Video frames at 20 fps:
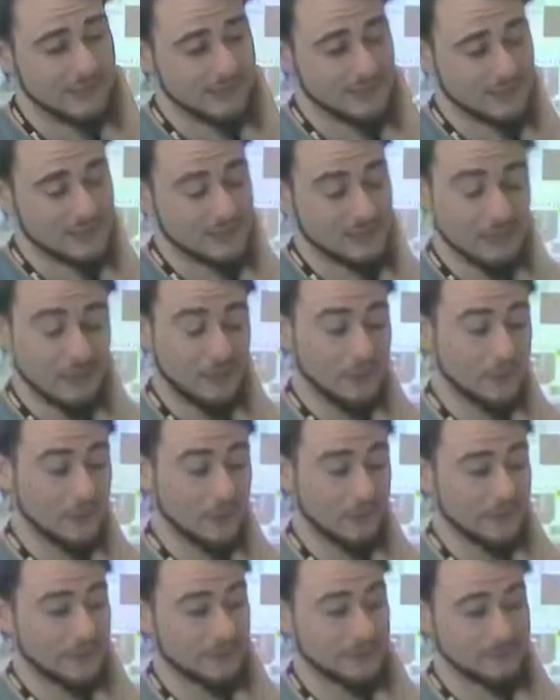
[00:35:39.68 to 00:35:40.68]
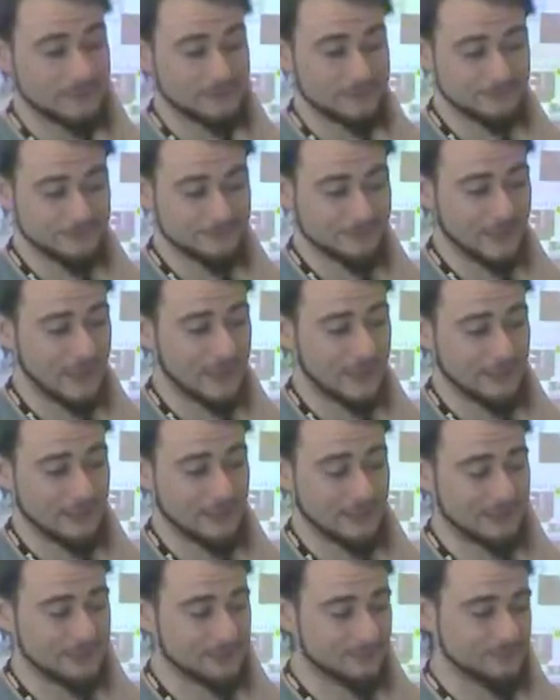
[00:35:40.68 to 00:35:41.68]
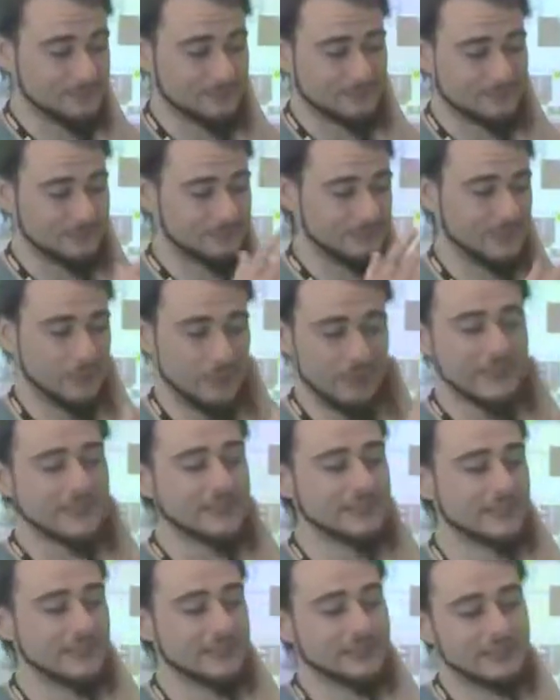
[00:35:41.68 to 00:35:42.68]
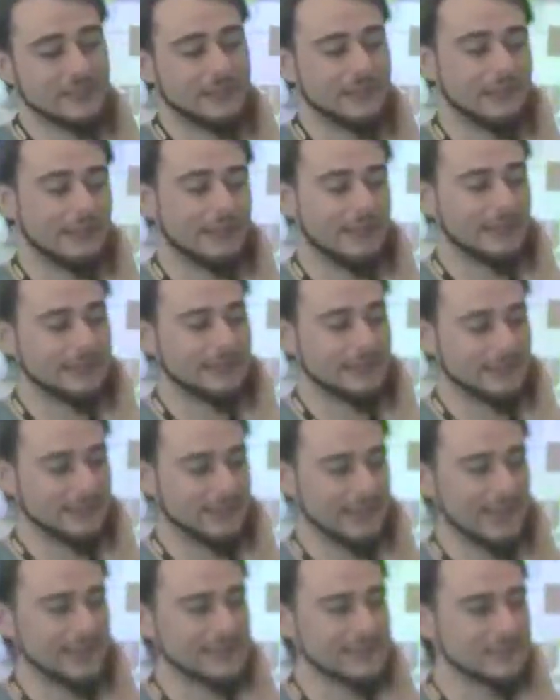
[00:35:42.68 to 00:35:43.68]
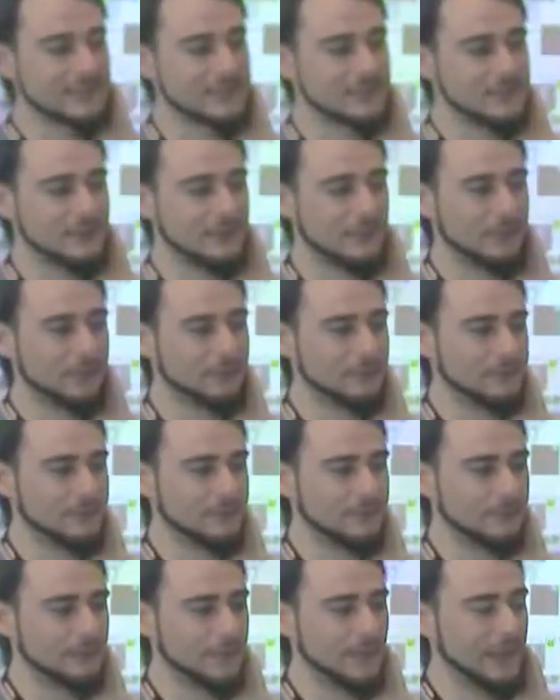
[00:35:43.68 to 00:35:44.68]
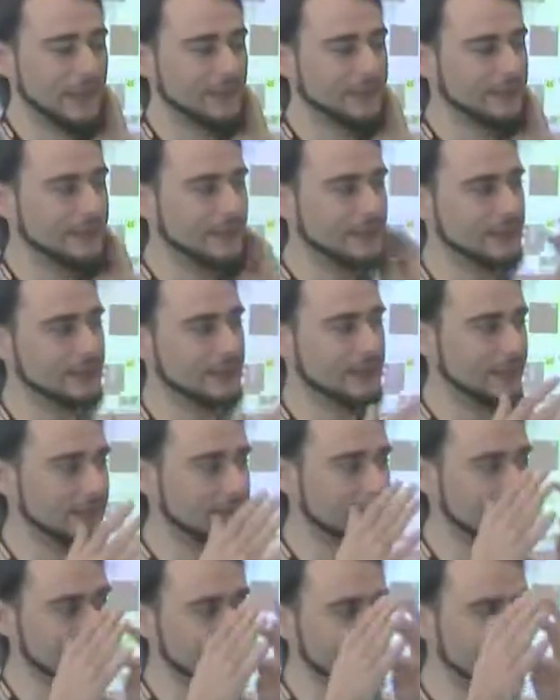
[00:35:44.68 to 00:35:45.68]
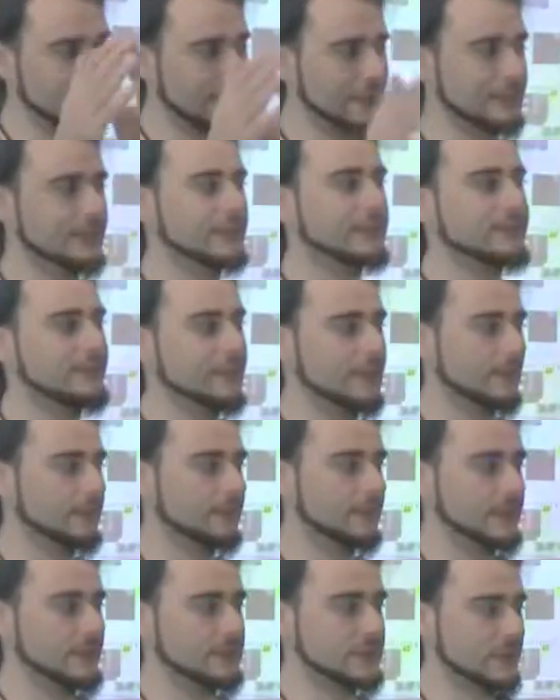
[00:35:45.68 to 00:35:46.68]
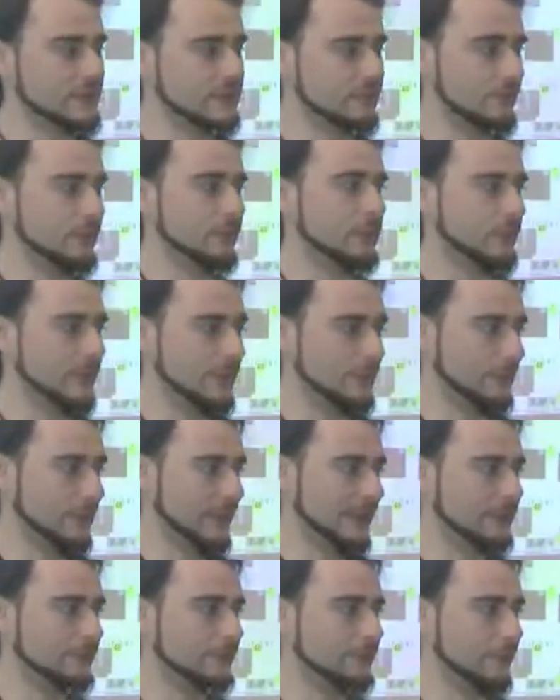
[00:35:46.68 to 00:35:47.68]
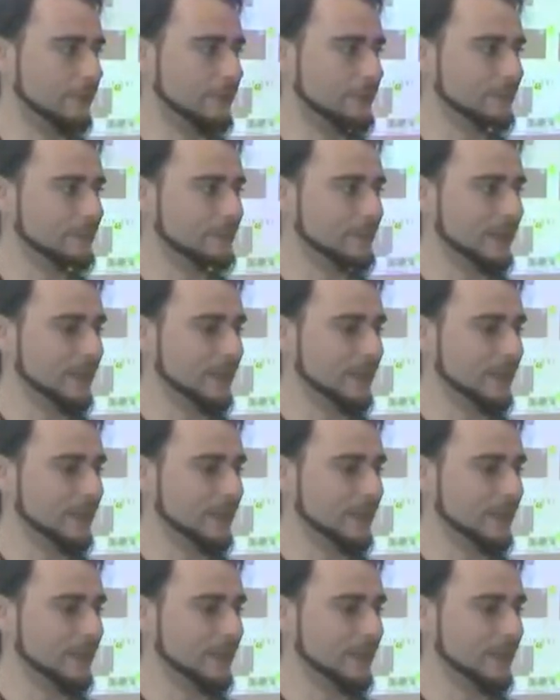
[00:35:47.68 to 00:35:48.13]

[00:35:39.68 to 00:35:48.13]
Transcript: So um, on, research and, and, other tasks. So we had dedica dedicated developer just for one platform,